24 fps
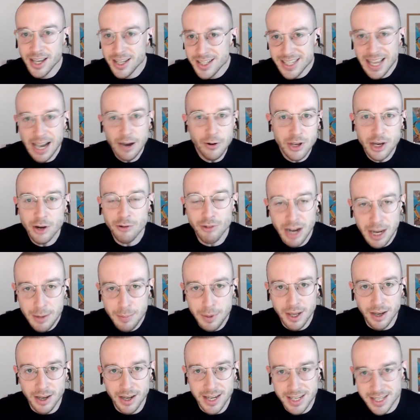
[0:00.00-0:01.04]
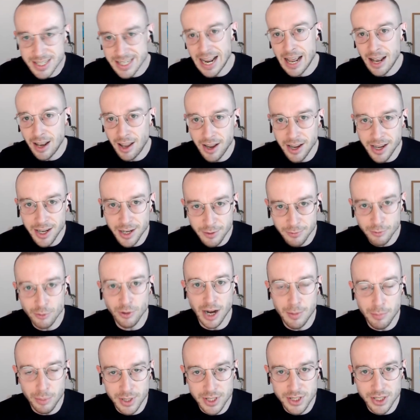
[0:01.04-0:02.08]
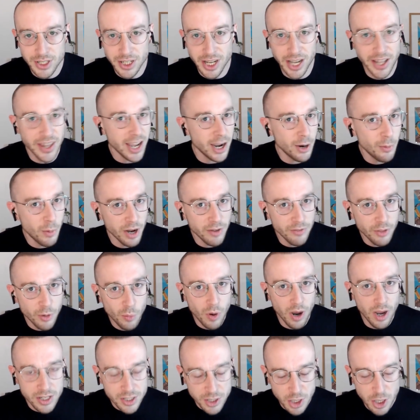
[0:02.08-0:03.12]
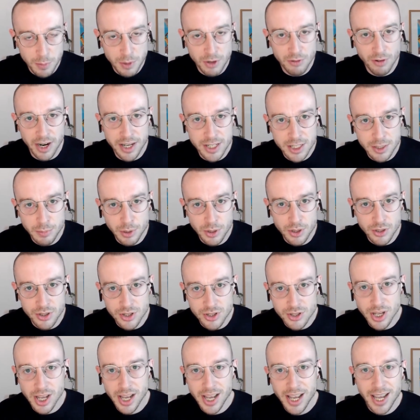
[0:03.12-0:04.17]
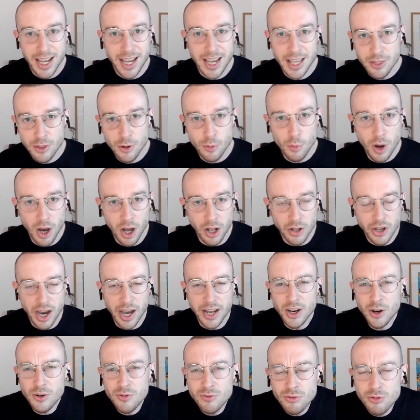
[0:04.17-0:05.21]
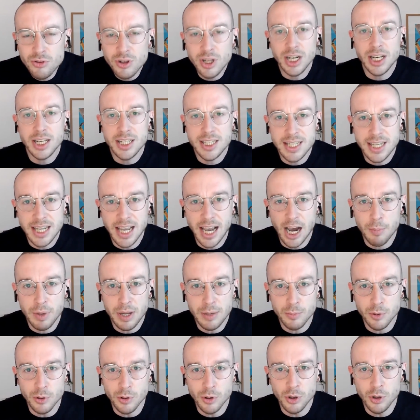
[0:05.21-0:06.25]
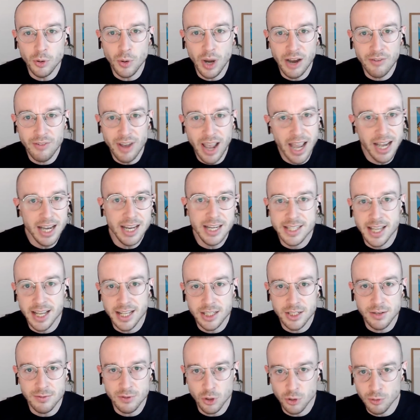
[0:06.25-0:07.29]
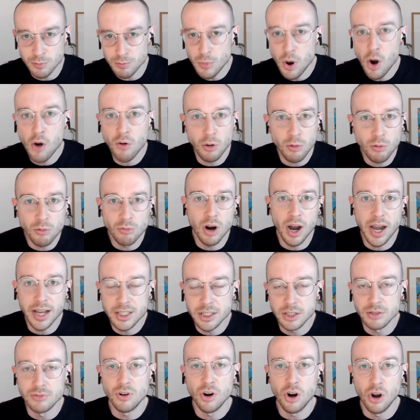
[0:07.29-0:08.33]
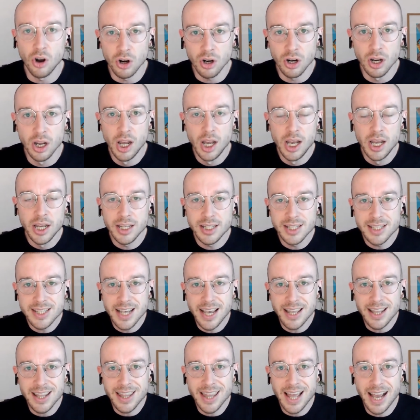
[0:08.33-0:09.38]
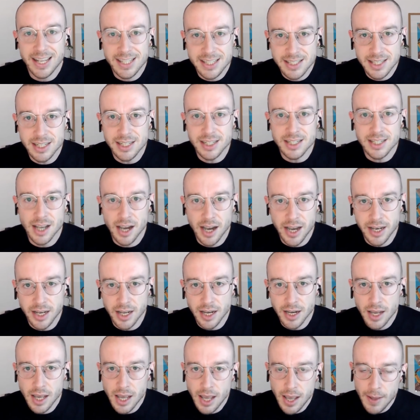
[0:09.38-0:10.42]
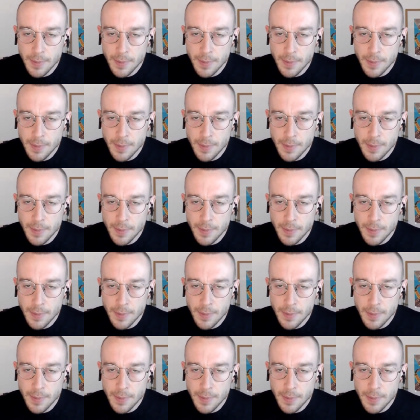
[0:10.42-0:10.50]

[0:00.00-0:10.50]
Saudi Arabia is an ally of Great Britain, and they are one of the worst human rights abusers in the world. I don't really see how people who have any sense of sort of moral right and wrong can say that that's the decider.